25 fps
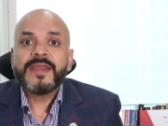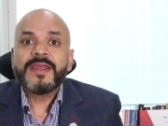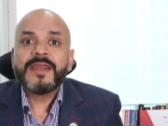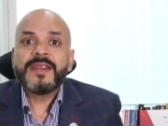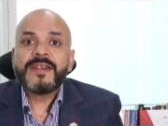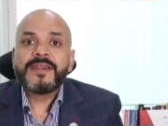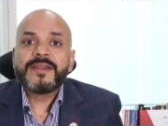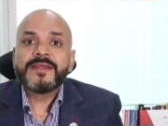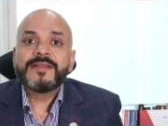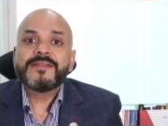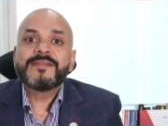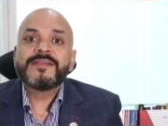
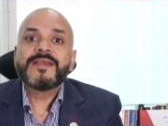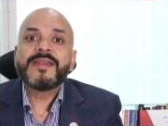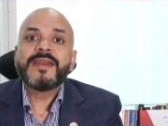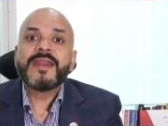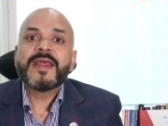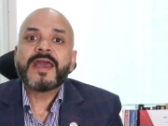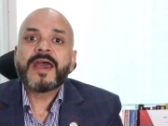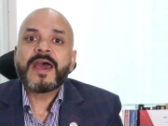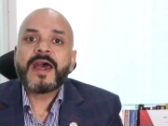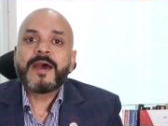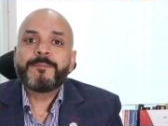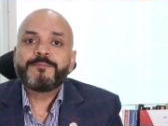It is
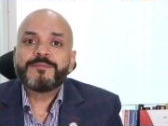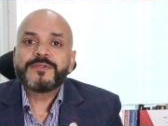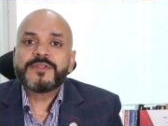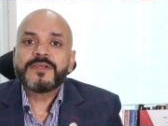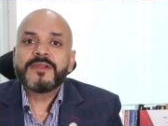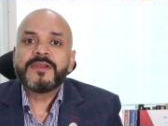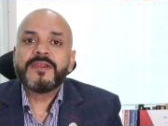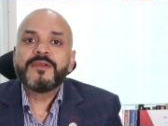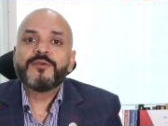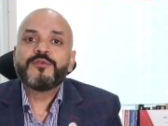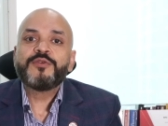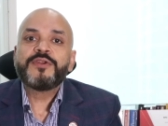an
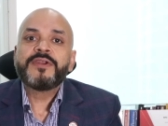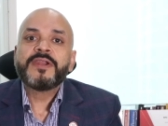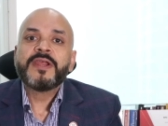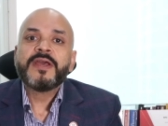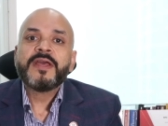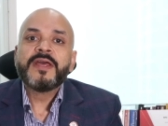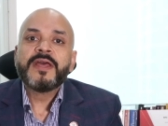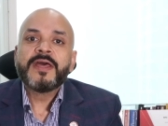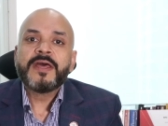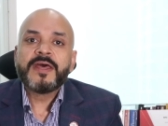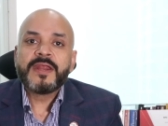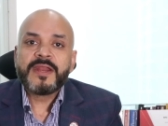absolute
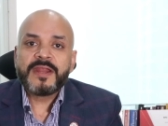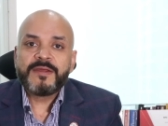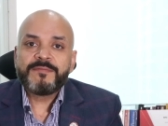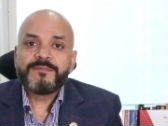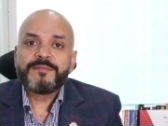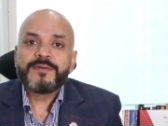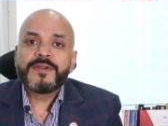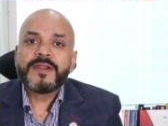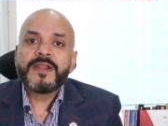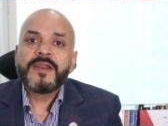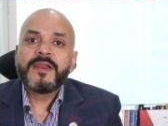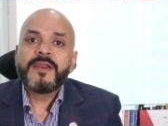
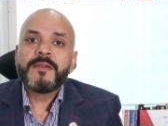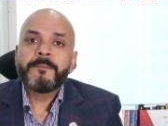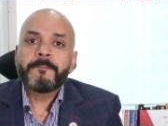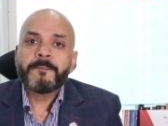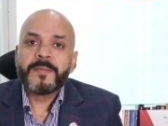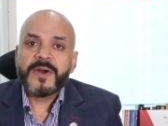referral